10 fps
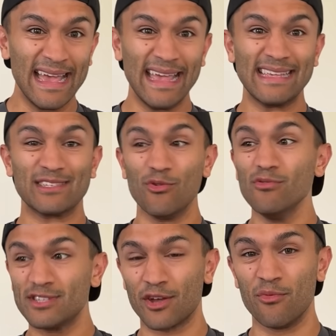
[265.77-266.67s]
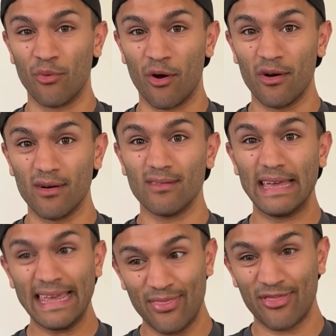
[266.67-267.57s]
it's also what,
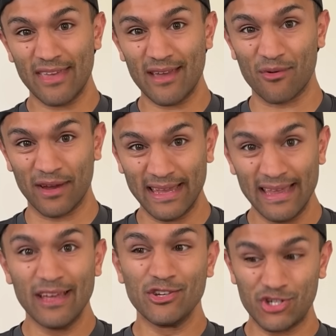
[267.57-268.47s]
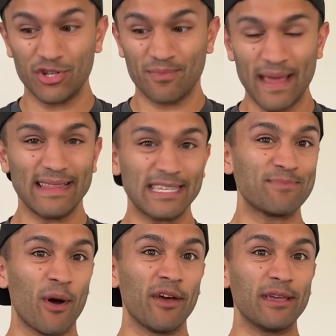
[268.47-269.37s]
in theory, should make this
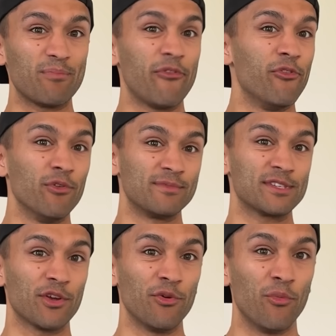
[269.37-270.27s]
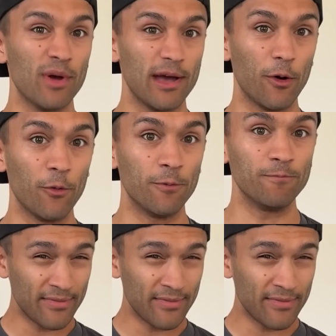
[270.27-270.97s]
bike perform so well.